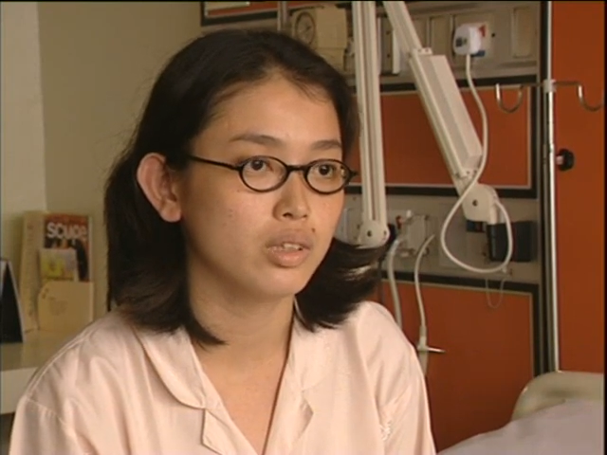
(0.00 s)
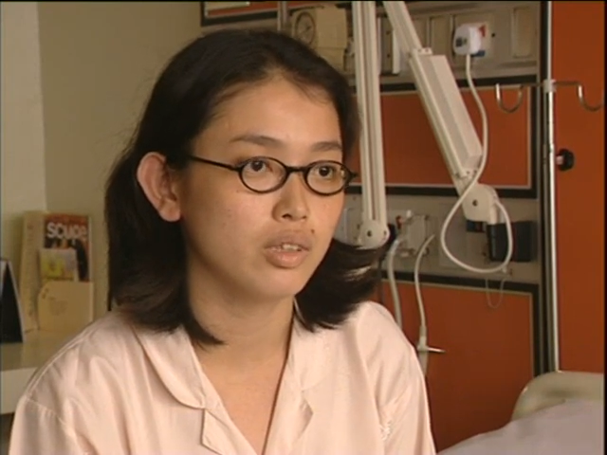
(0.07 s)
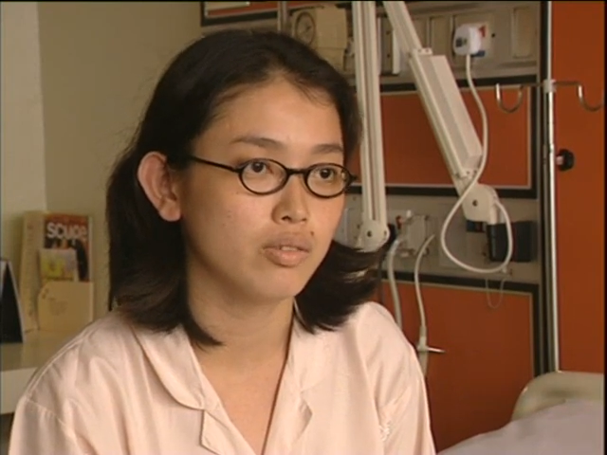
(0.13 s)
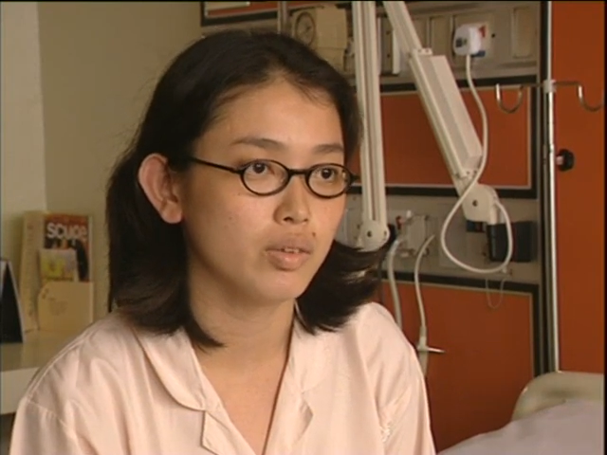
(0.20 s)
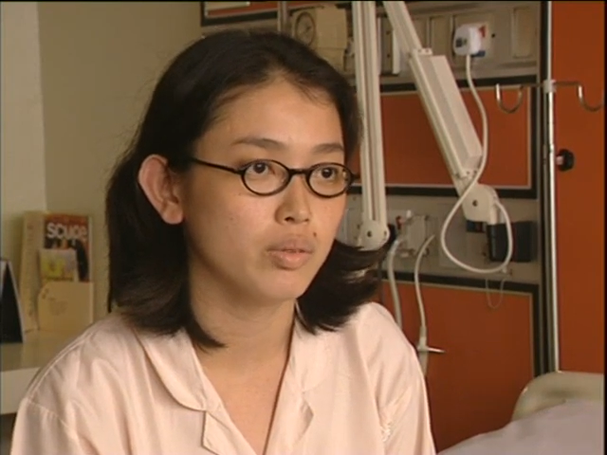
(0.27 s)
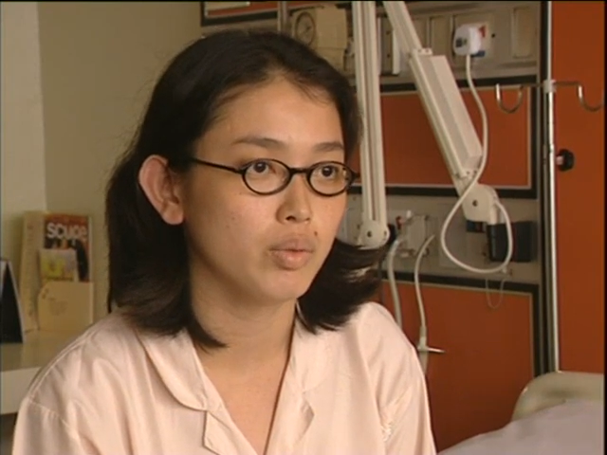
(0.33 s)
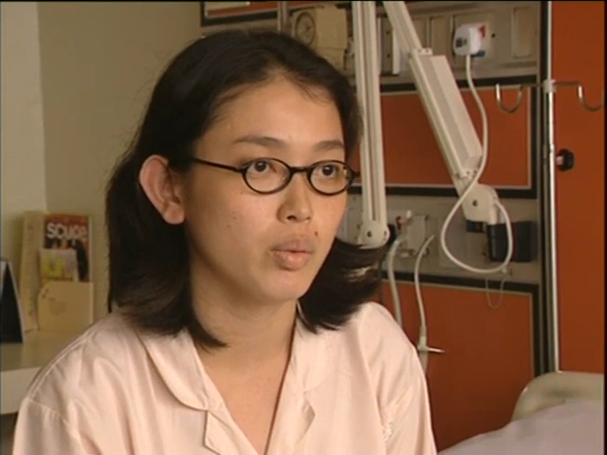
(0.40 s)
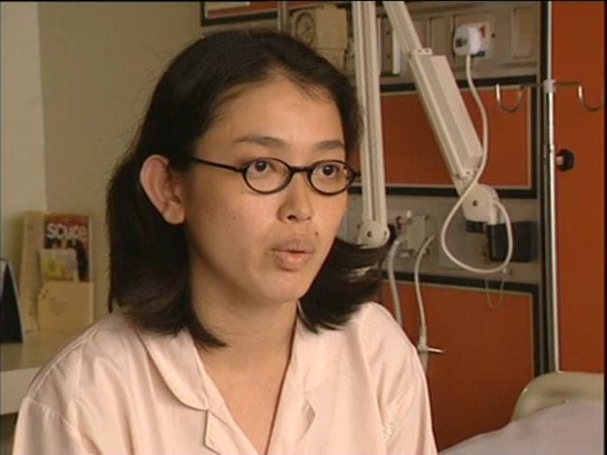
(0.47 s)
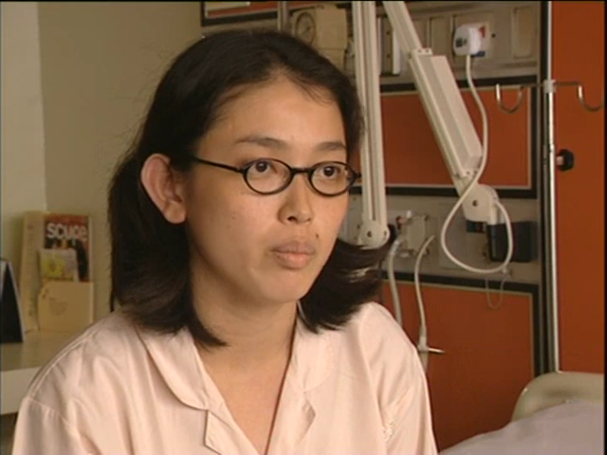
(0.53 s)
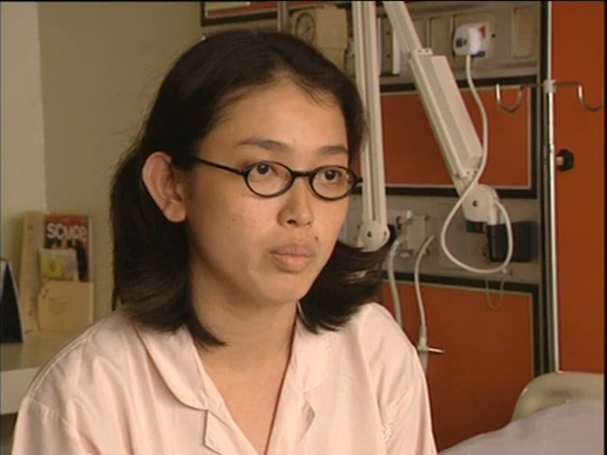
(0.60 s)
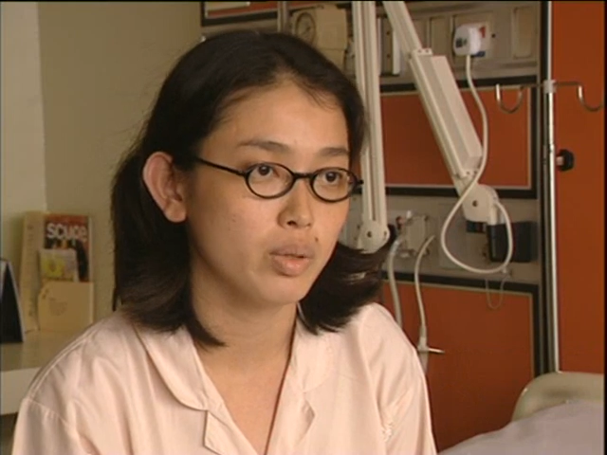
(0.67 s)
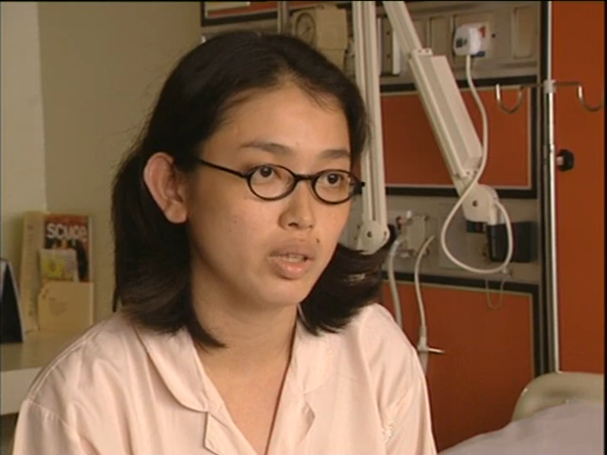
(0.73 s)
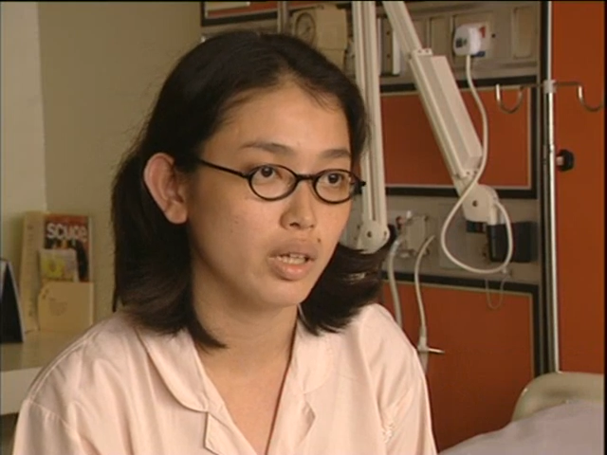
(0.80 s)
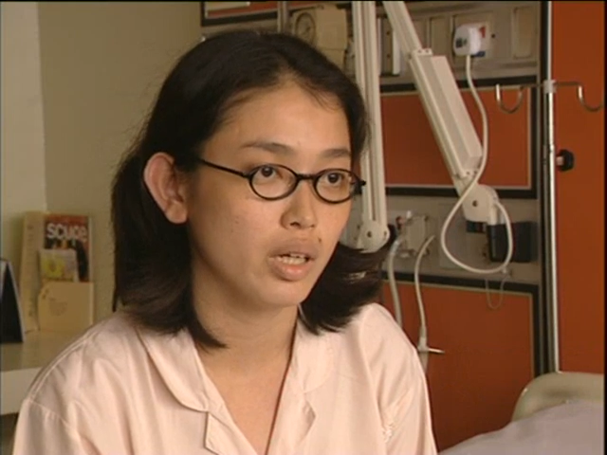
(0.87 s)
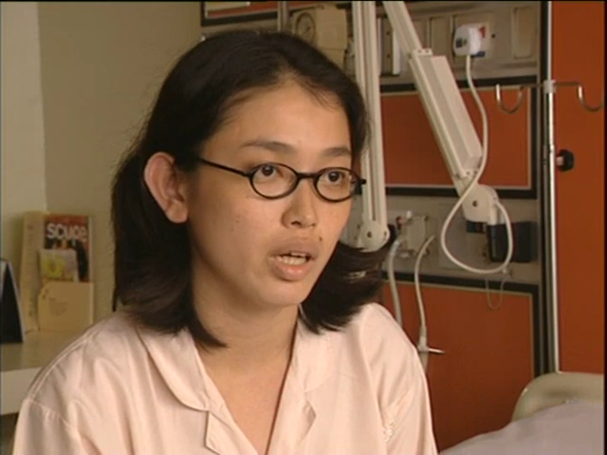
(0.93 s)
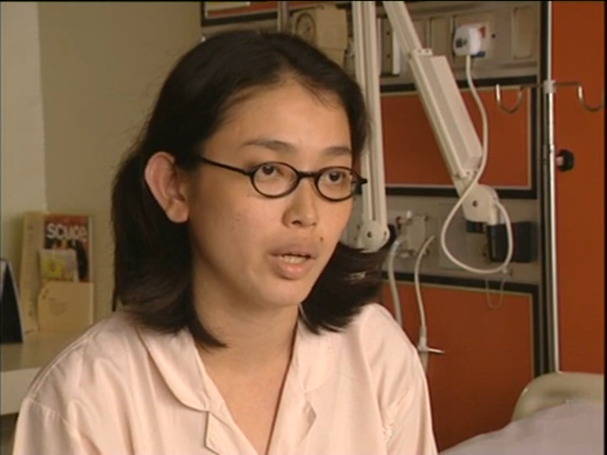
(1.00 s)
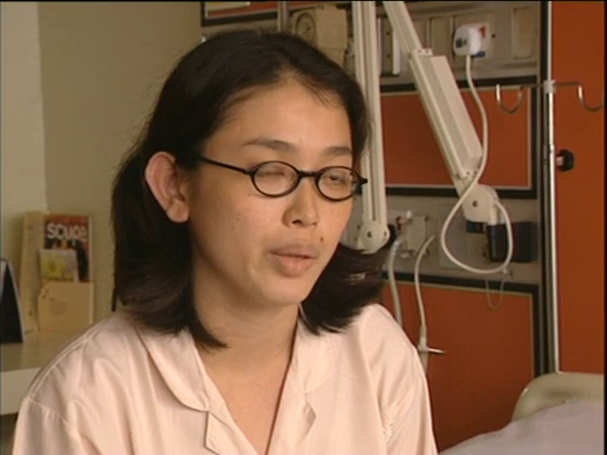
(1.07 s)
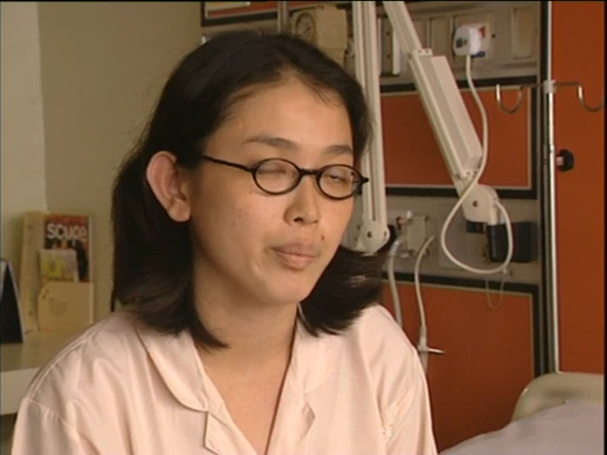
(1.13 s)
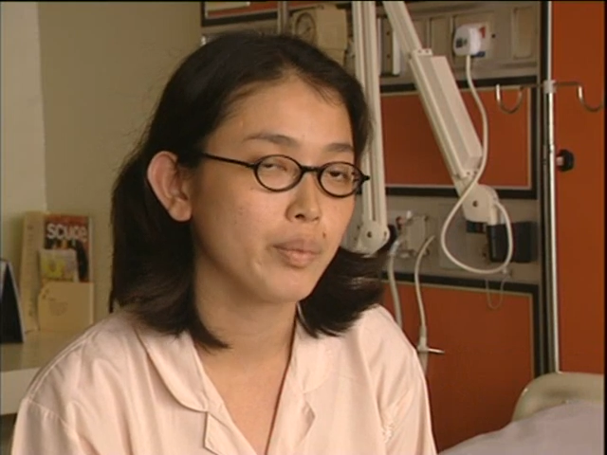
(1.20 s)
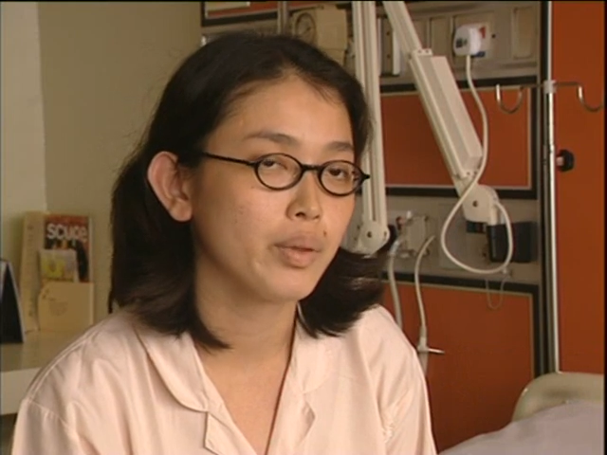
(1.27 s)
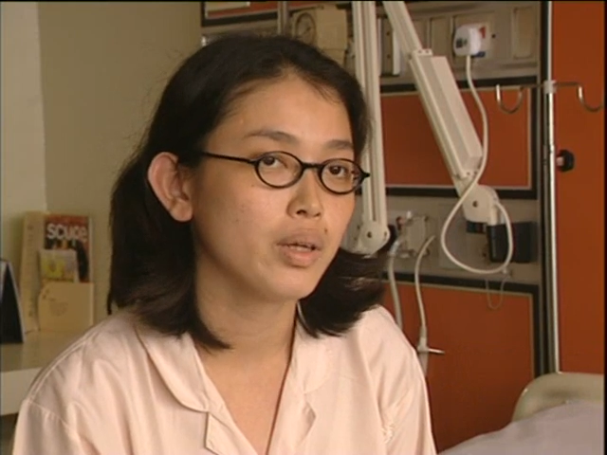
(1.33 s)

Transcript: the fever went pretty high.